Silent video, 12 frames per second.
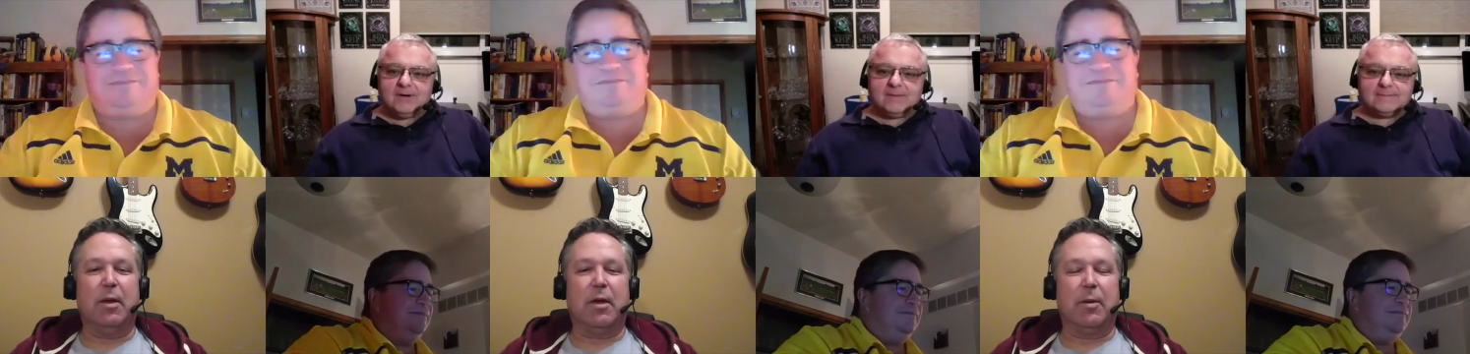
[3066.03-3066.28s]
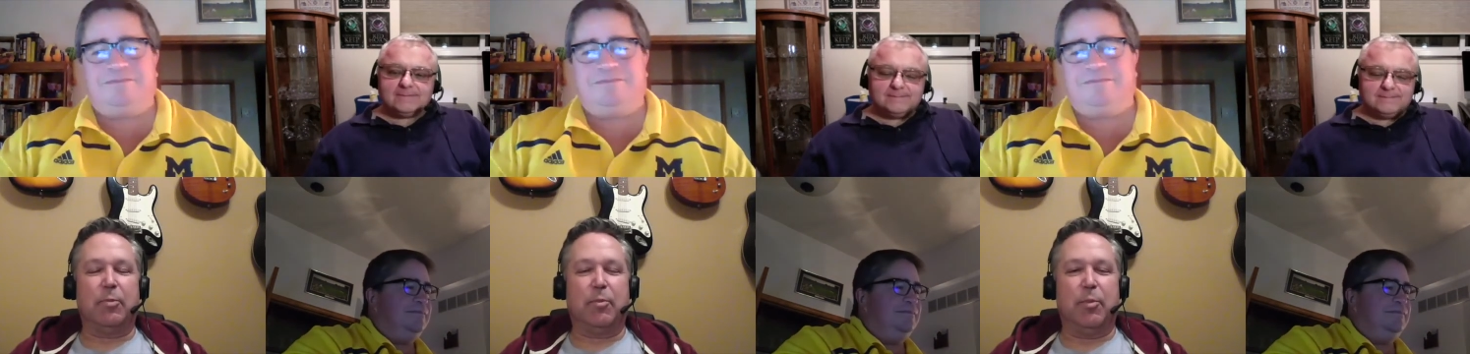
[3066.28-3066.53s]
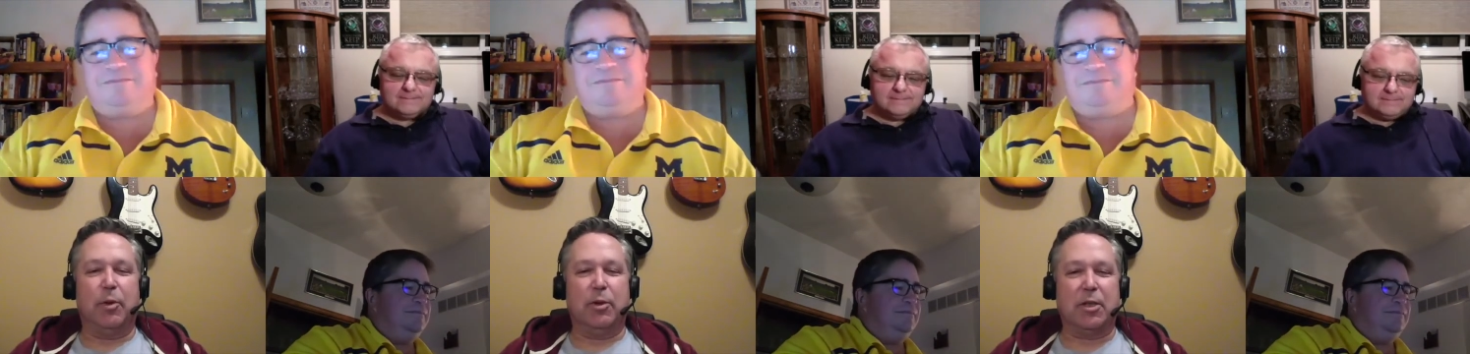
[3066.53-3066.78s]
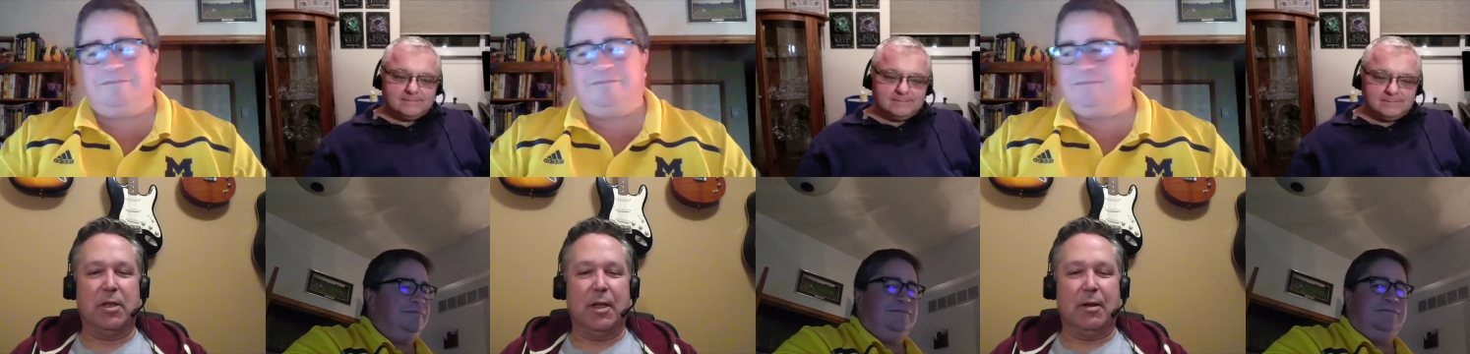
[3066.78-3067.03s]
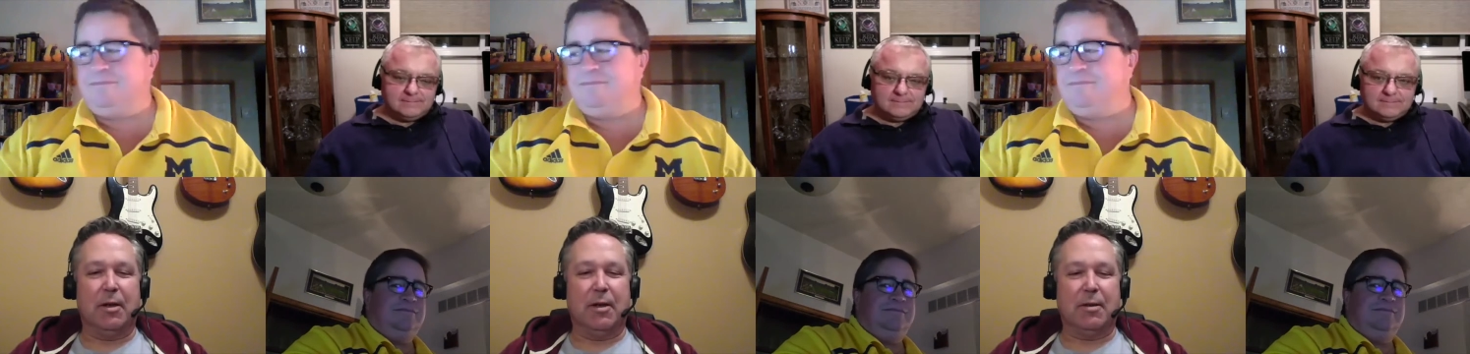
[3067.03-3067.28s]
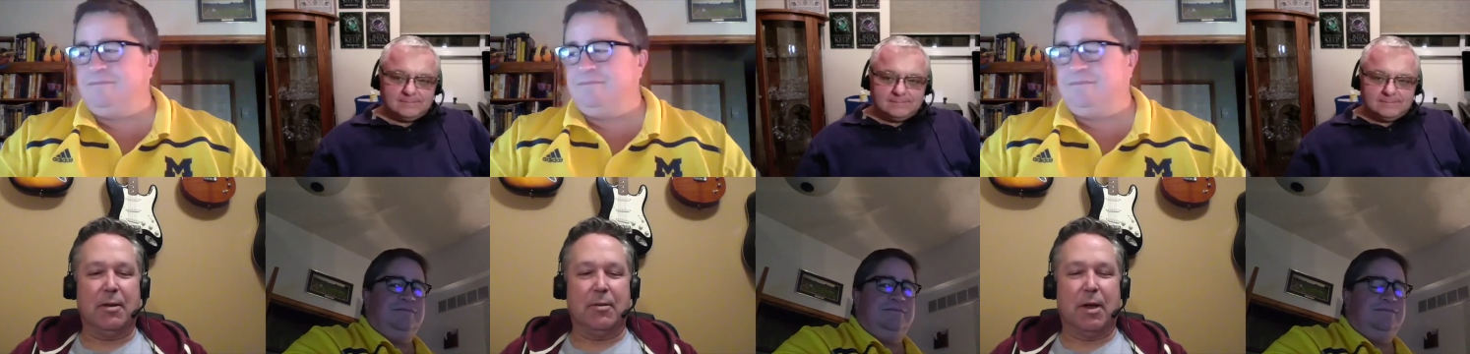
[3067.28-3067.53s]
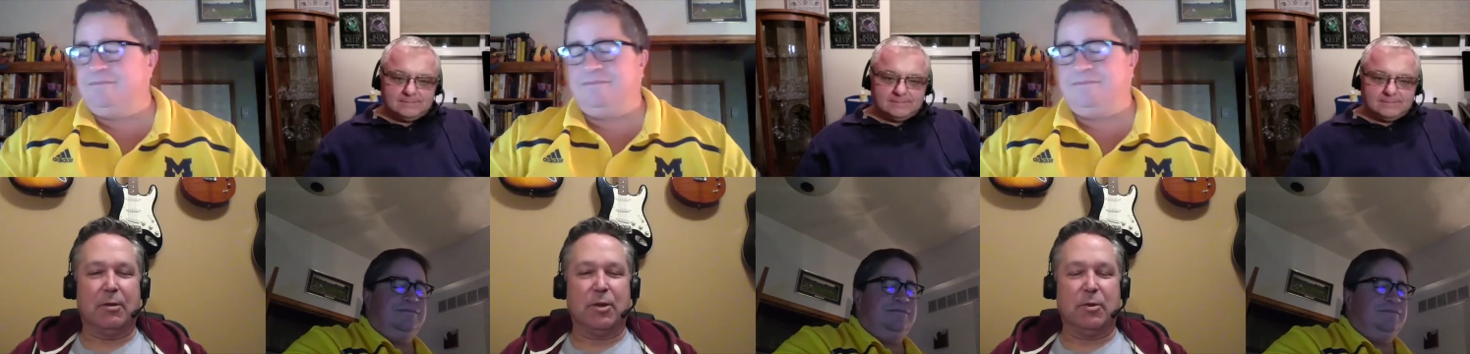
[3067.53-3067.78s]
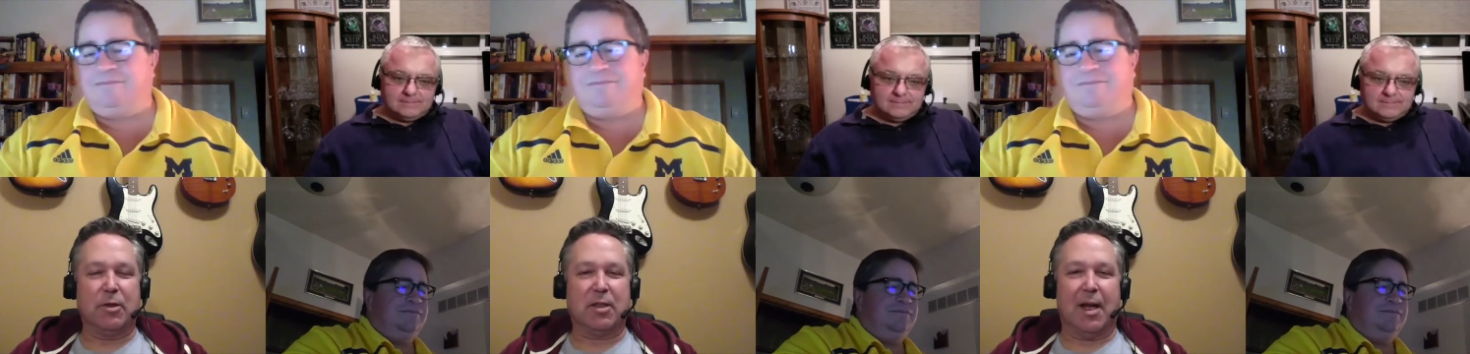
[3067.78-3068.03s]
Speaker 1: God. He kept pushing that that how
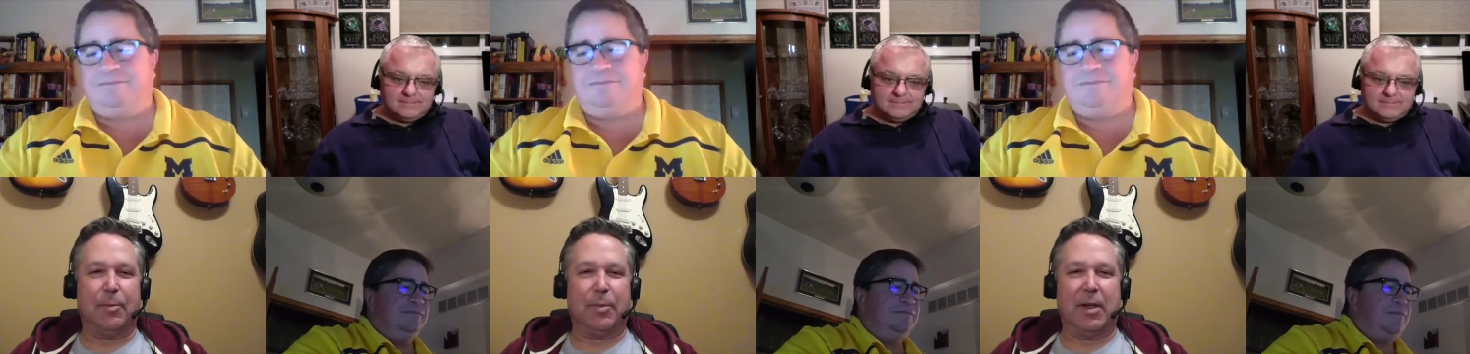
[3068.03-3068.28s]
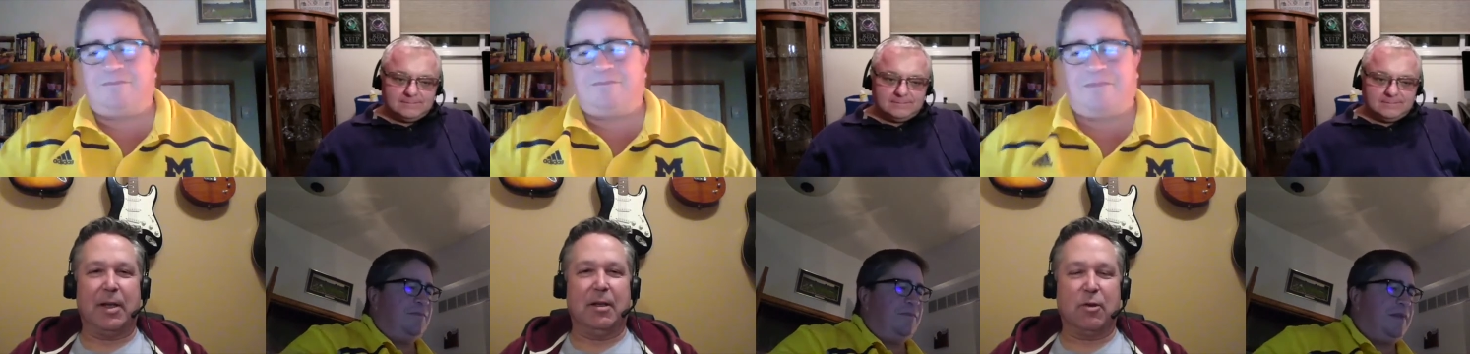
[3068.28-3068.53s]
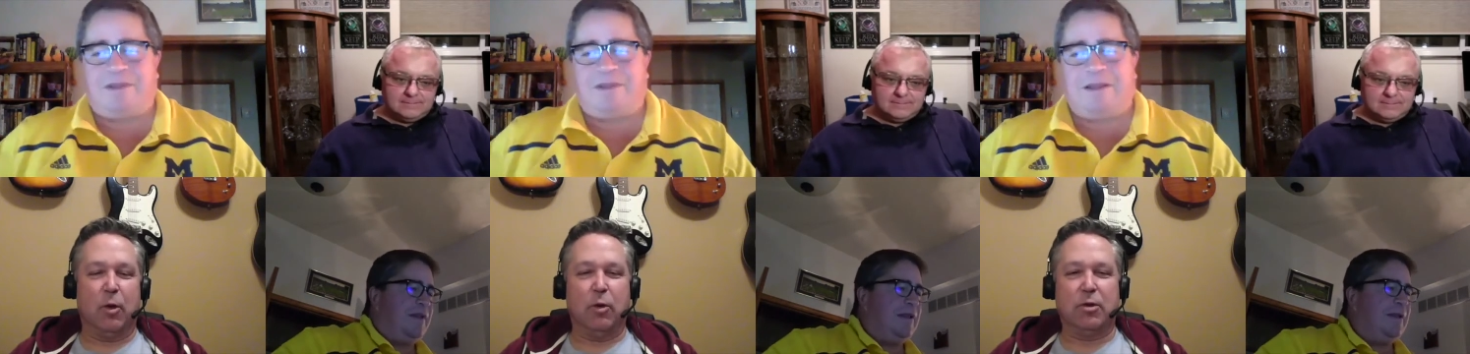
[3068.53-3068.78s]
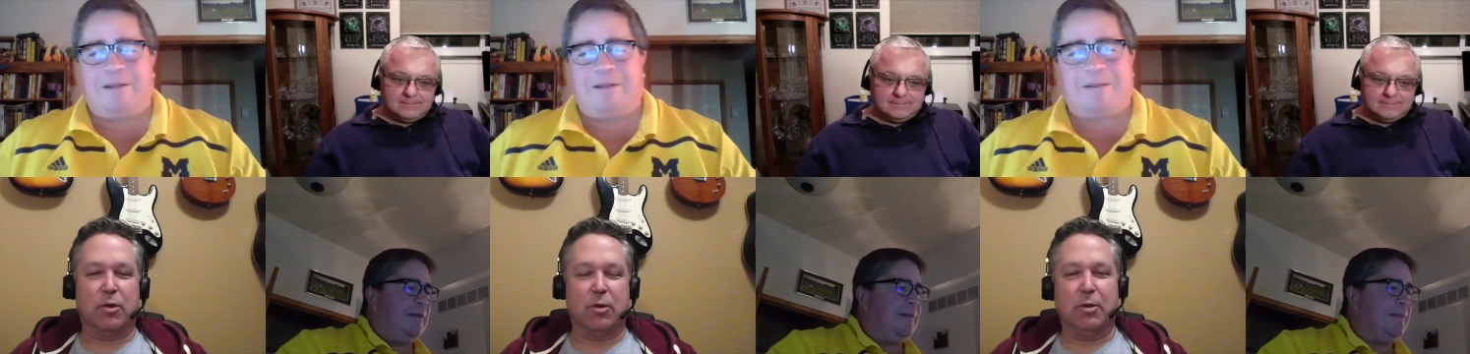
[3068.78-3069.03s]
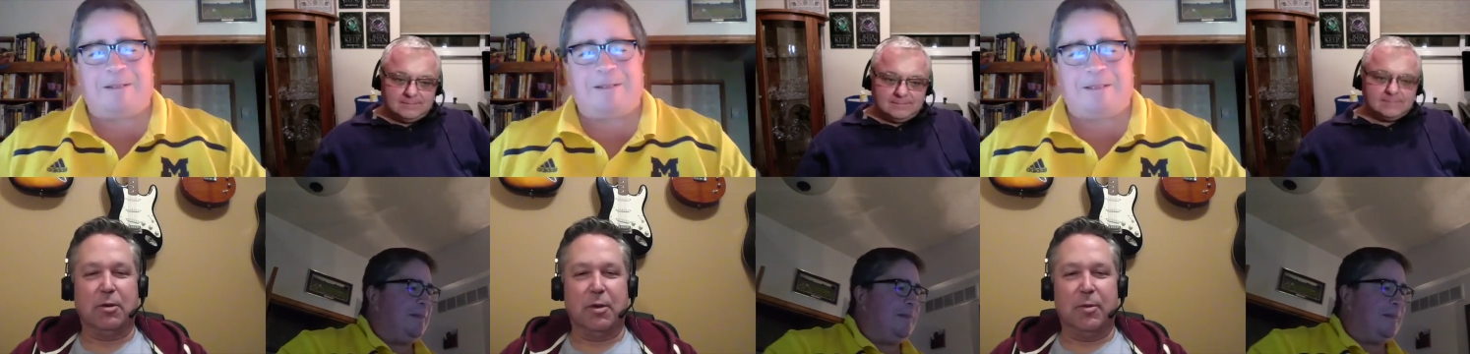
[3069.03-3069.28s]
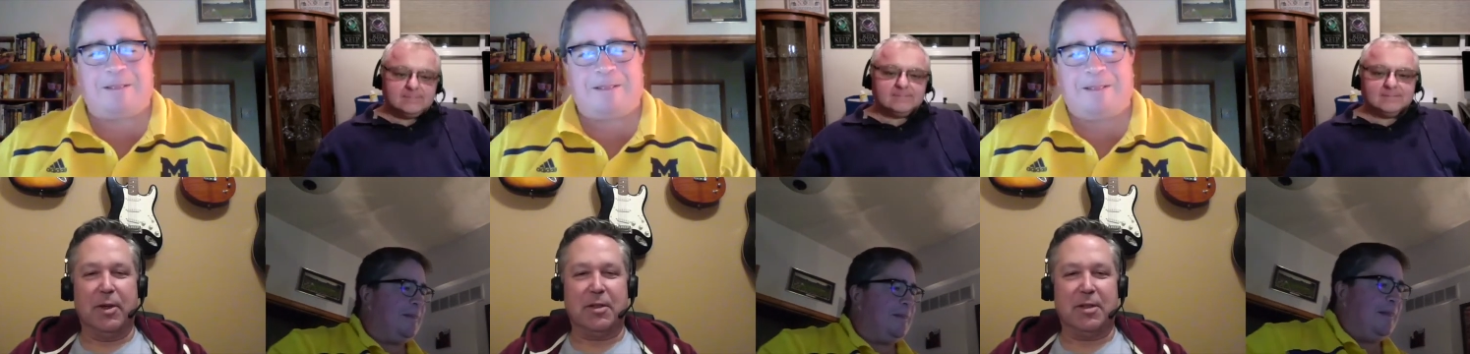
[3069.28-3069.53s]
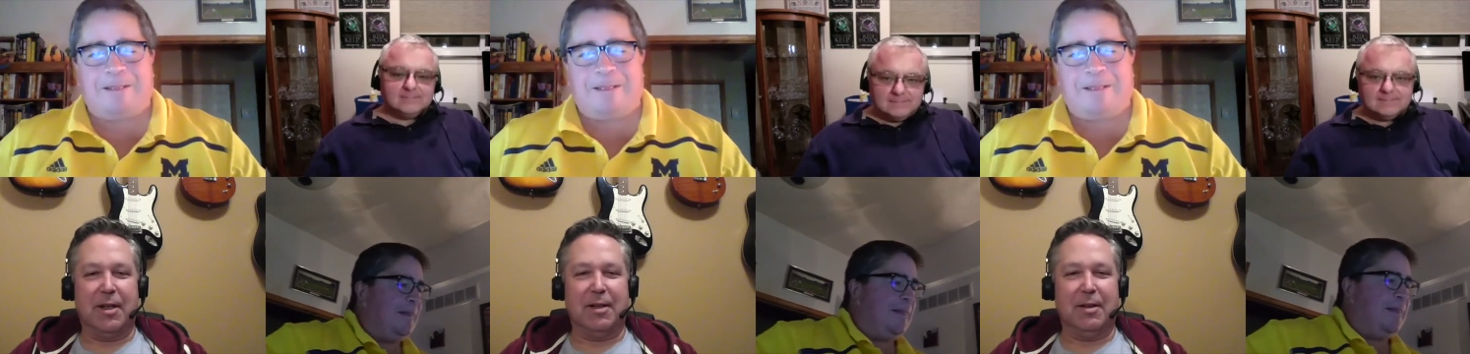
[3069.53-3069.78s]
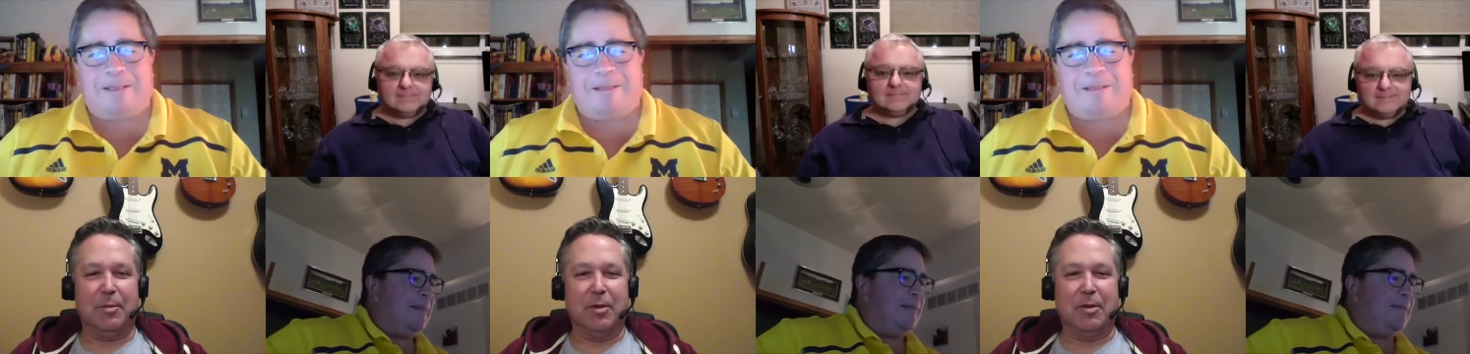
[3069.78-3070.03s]
she was stomping on the toadstools. He mentioned that
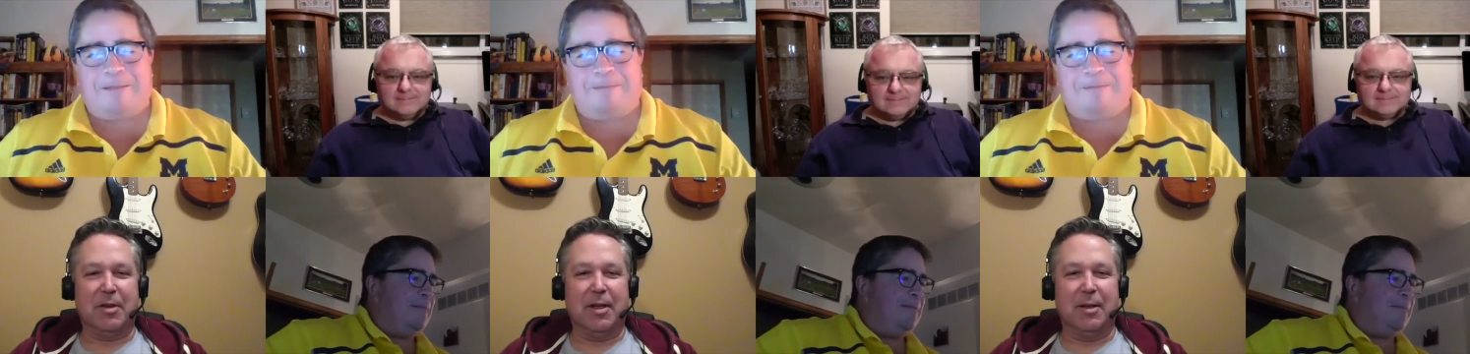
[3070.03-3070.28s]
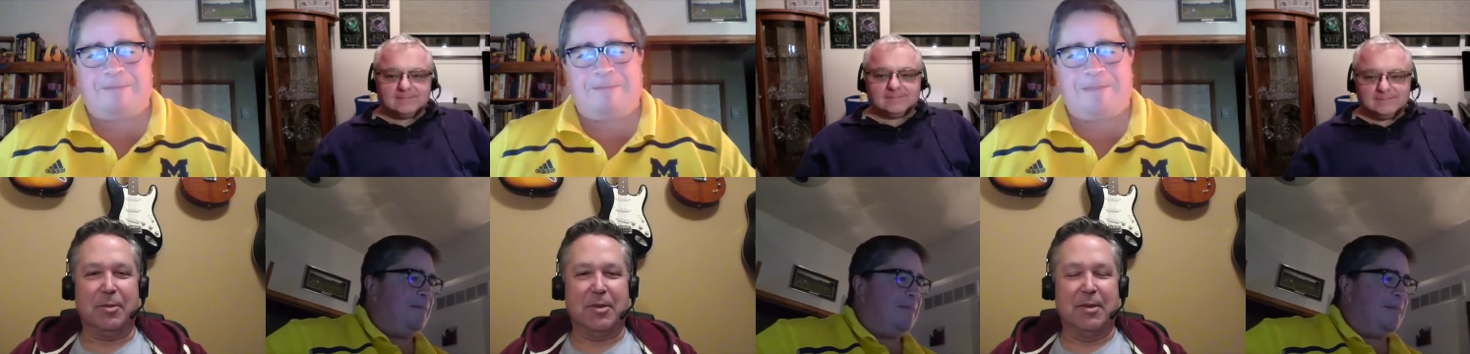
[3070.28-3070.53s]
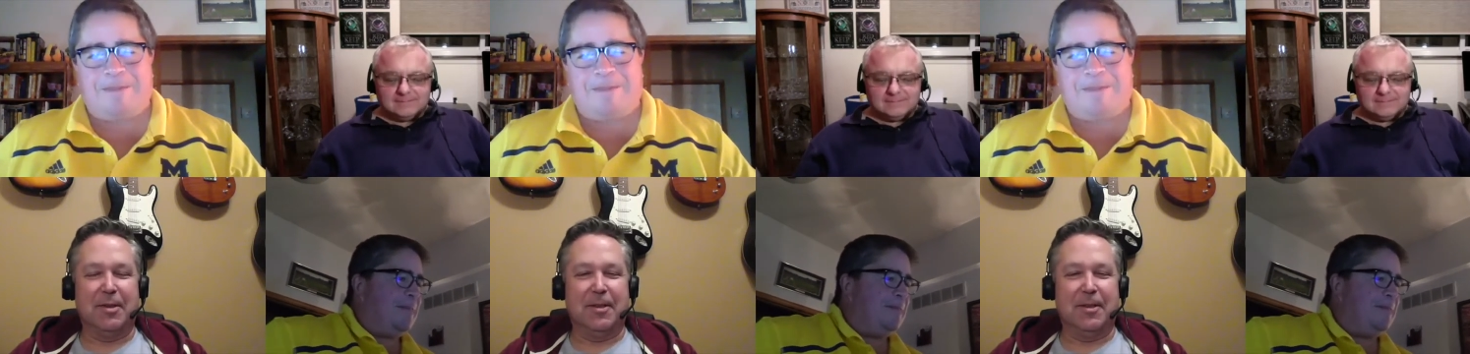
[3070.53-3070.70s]
a number of times. Mm-hmm.